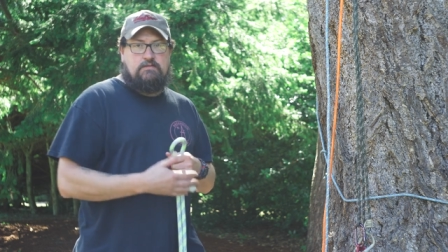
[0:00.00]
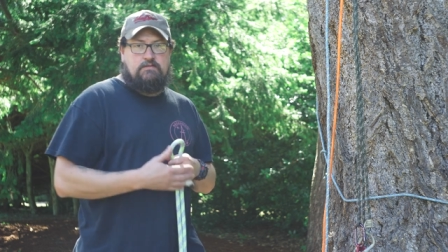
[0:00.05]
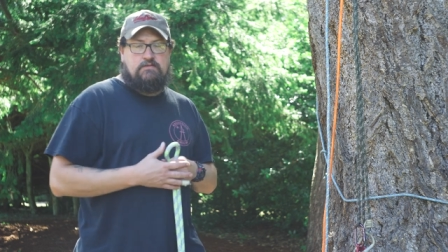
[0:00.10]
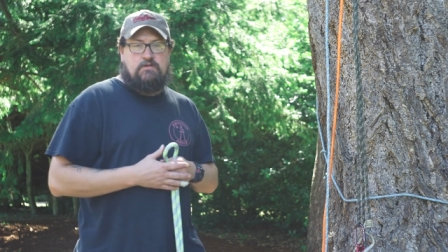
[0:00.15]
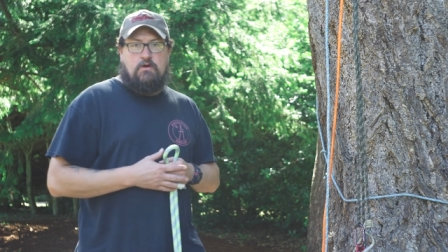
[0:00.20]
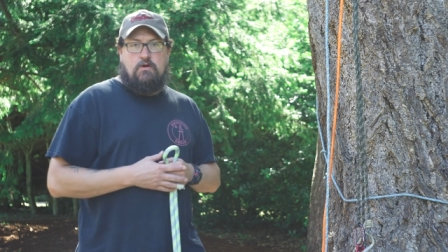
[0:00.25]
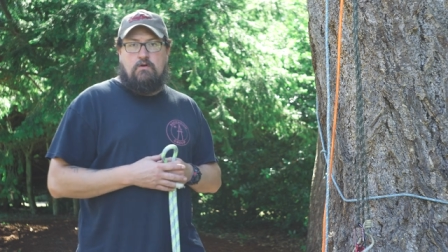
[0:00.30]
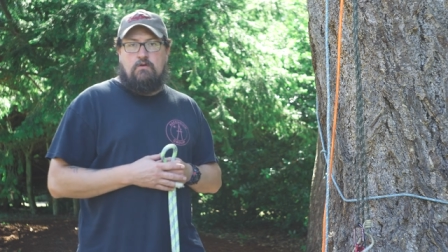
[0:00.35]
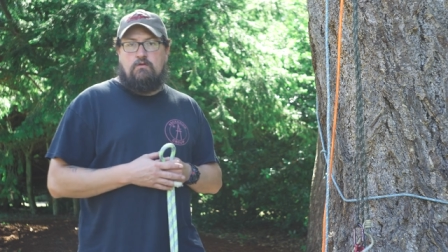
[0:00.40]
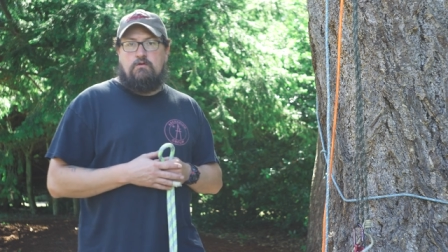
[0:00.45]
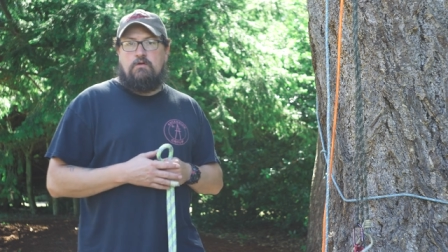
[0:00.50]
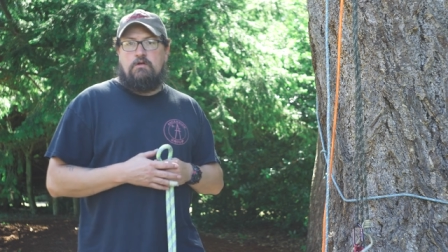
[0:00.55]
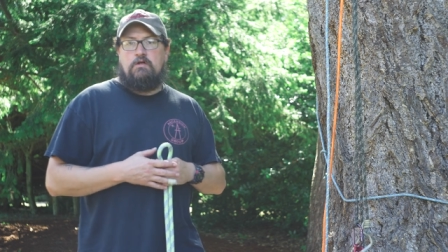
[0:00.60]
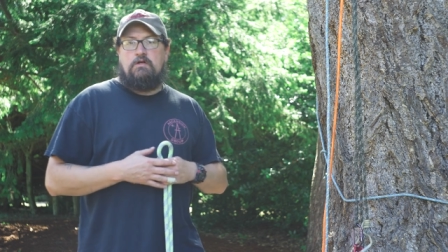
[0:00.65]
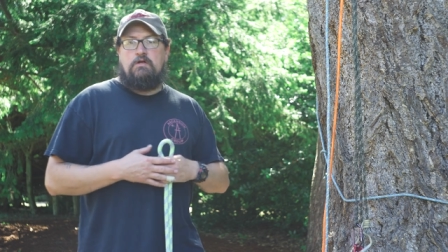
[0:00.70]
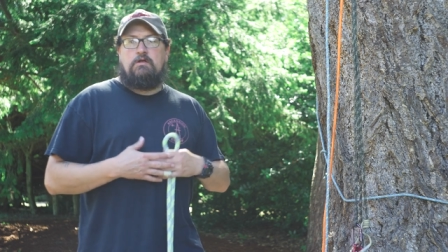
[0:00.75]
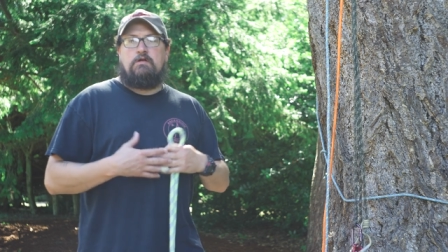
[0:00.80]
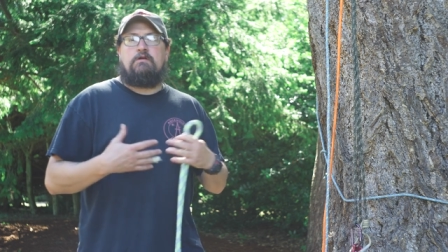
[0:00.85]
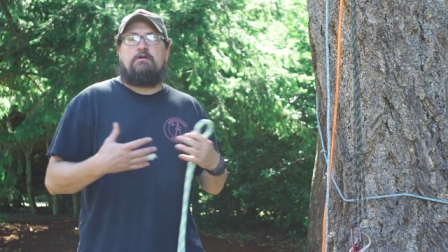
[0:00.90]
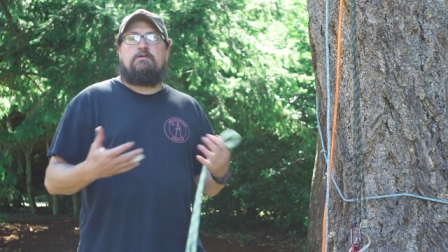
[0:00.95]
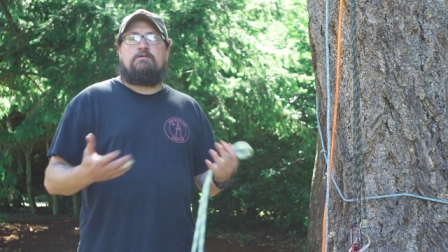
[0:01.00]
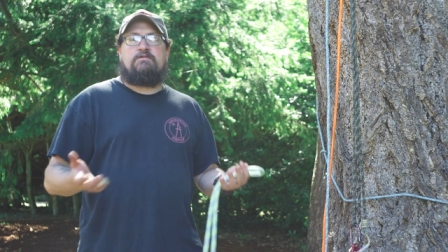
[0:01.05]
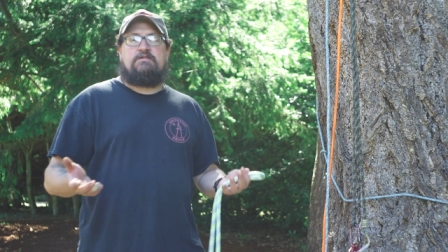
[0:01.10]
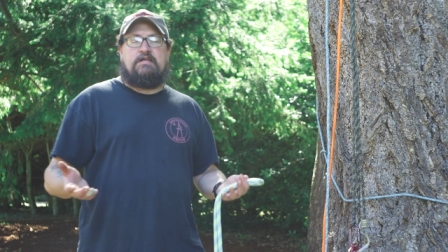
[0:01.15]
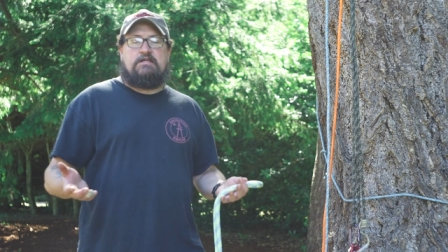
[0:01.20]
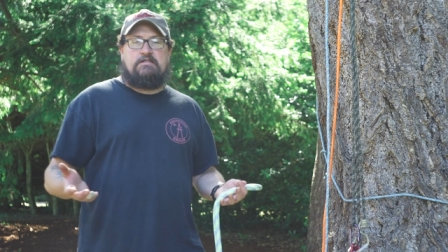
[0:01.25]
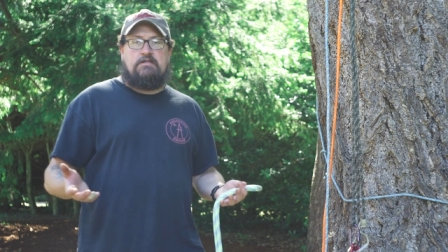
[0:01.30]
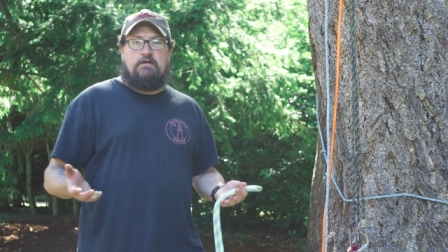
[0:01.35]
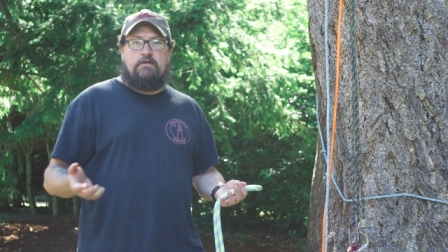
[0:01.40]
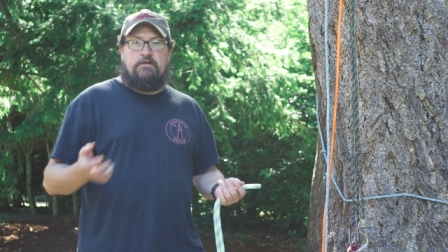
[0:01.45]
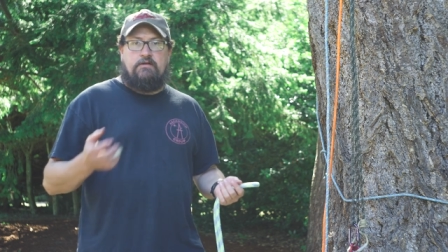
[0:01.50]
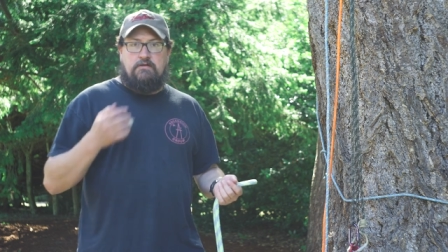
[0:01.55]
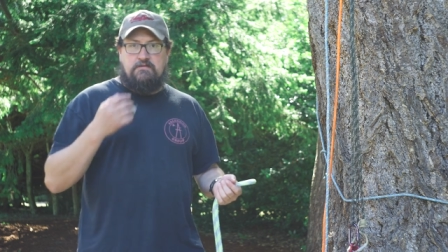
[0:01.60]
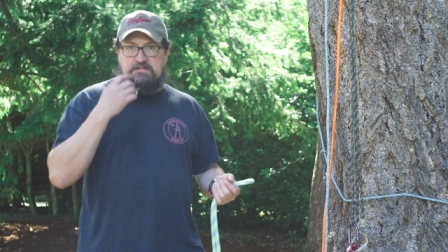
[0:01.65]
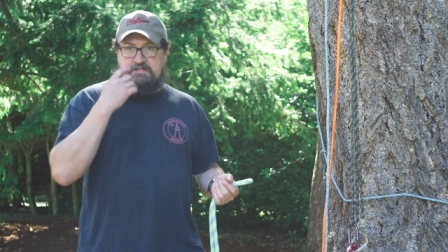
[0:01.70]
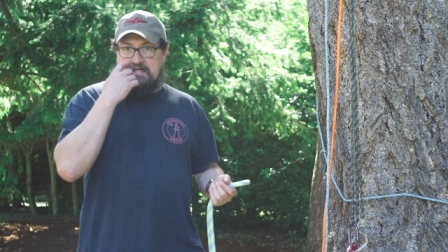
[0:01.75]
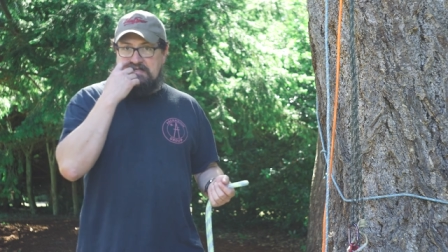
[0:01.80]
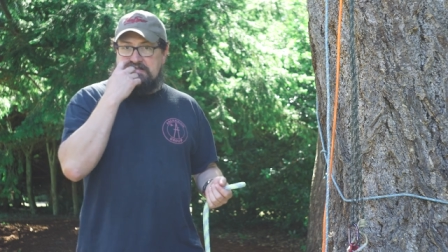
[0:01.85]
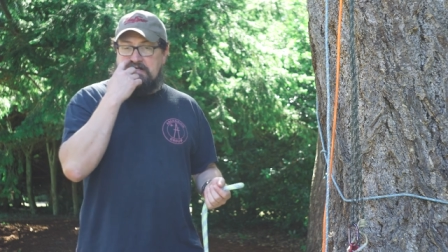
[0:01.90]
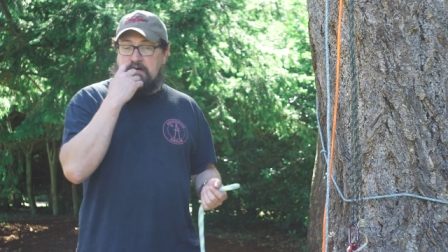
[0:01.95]
So 600, you know,
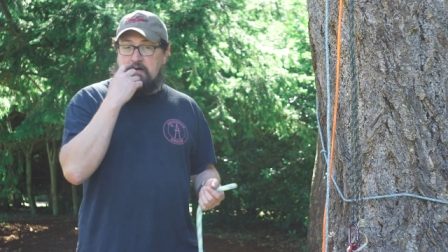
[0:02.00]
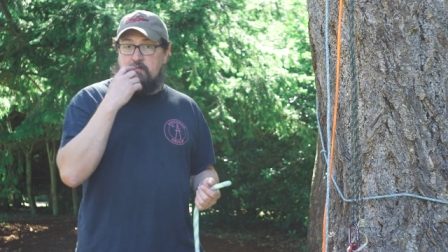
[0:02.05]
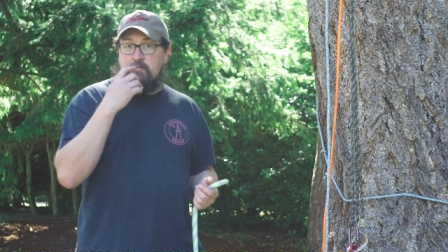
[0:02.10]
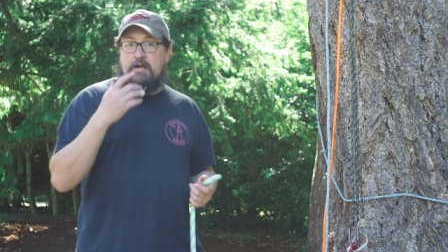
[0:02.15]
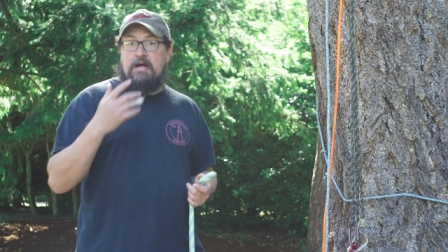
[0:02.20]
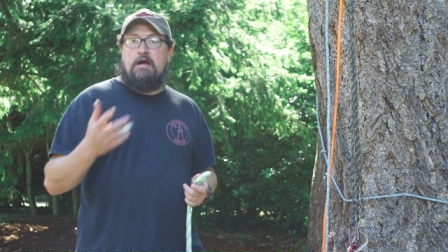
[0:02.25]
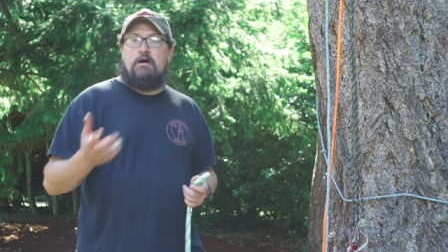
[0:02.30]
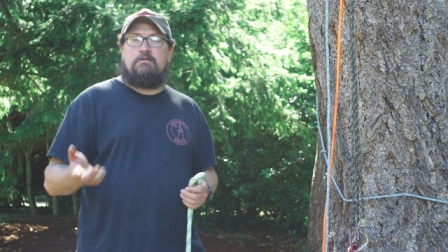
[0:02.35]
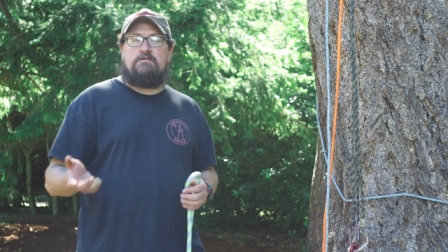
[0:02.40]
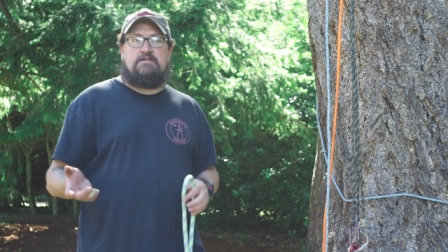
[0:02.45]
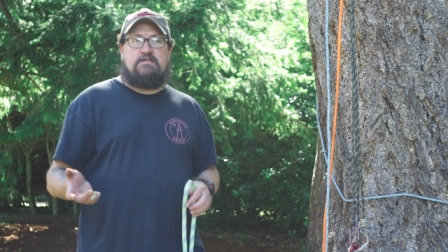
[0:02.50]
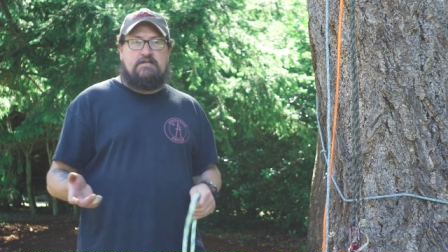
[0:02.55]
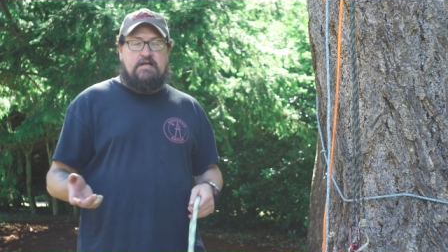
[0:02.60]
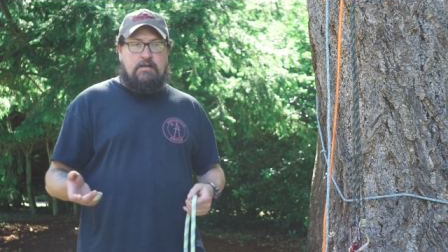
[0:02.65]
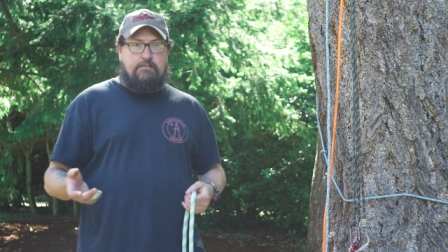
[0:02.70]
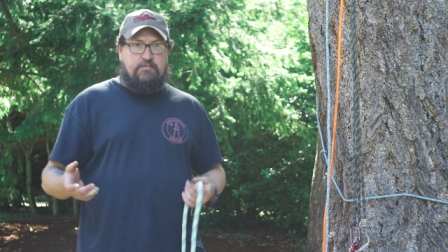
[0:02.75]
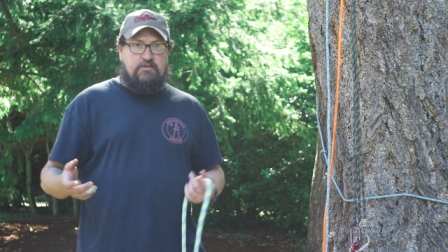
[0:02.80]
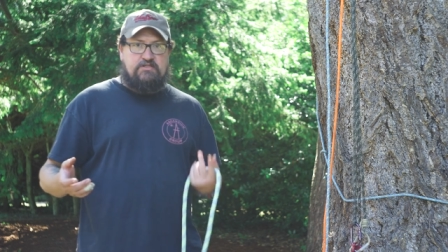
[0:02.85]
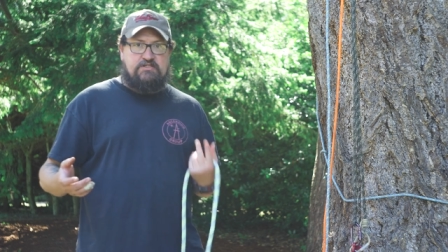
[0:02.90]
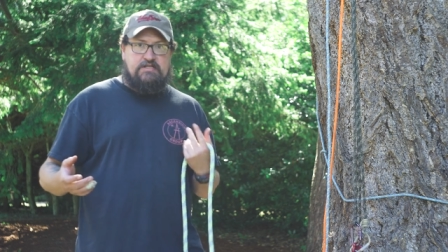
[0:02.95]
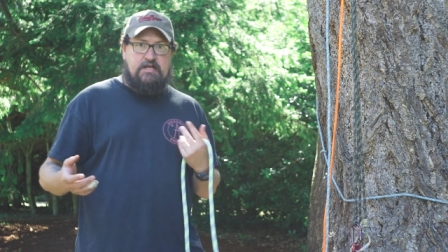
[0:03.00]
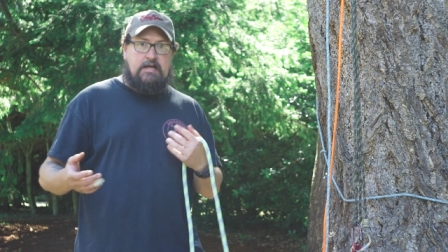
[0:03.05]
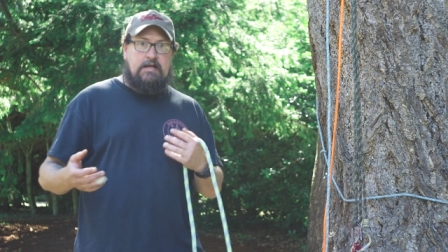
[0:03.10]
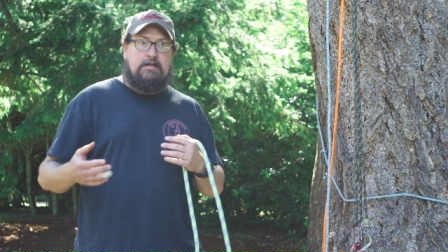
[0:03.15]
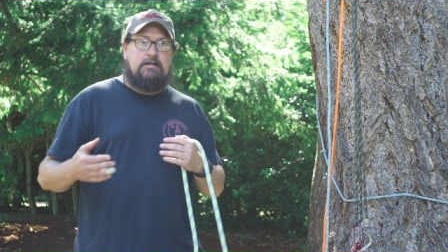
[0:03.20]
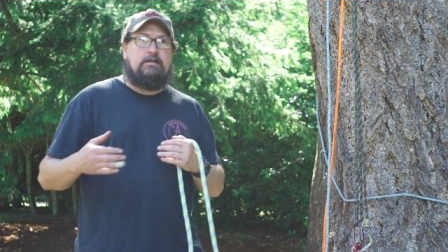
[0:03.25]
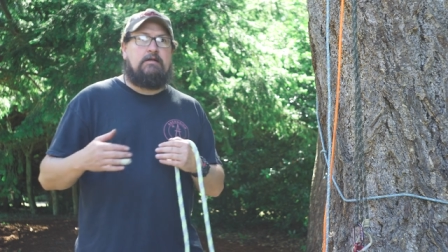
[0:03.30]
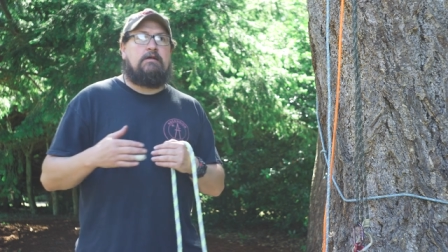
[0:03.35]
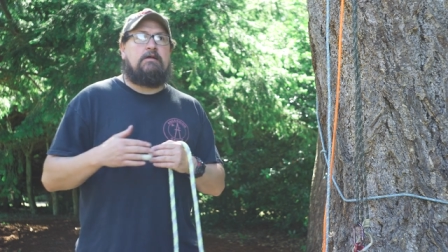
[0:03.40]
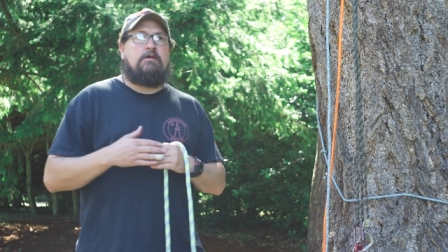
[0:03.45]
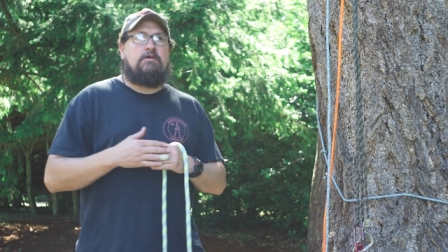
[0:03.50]
600 pounds is 10%.